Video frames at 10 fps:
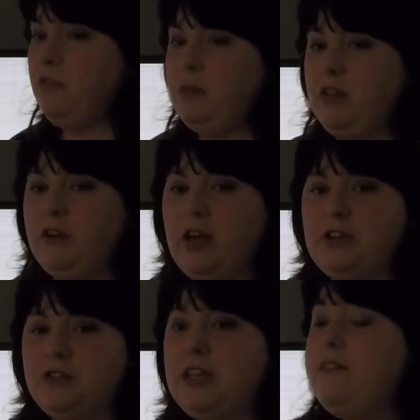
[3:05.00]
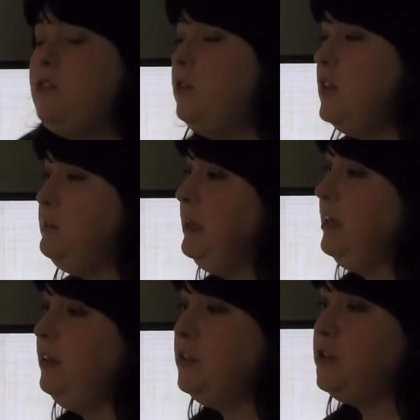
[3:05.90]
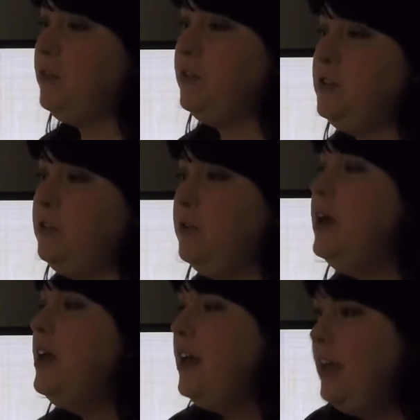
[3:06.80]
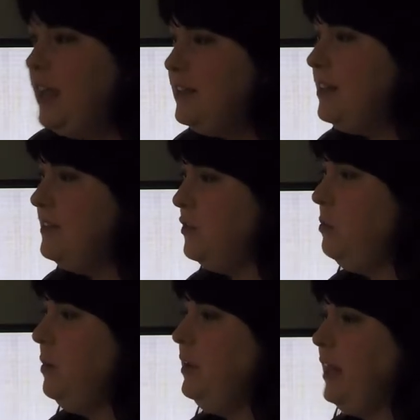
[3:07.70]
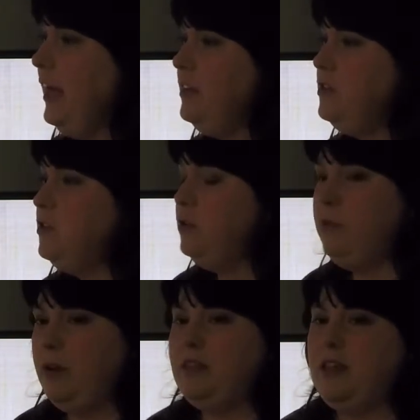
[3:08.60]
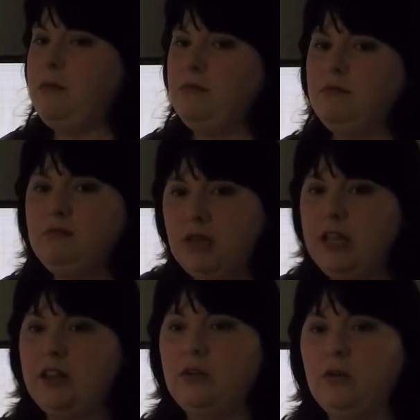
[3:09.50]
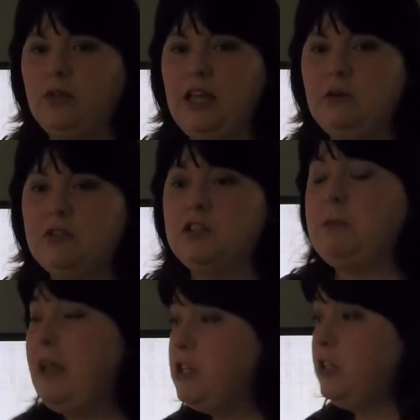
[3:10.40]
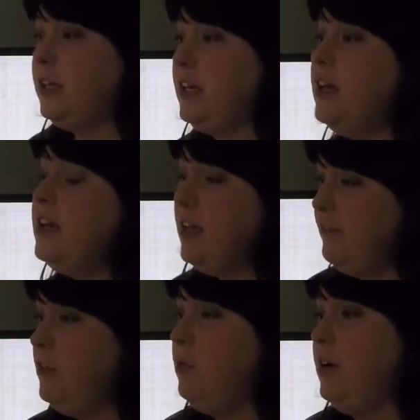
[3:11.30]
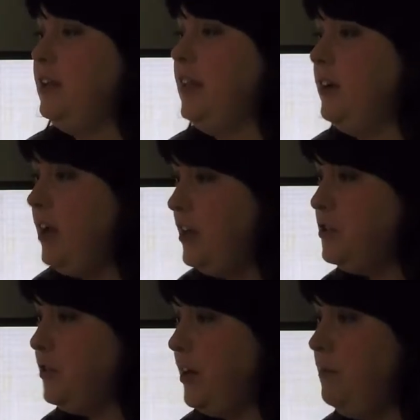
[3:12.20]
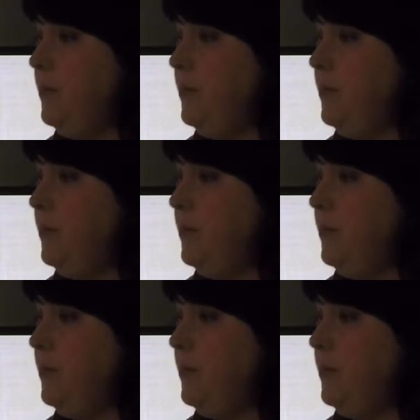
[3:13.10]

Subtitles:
from another country, even though they speak English around you, it's considered polite to greet them in their own language, especially if you are in their country.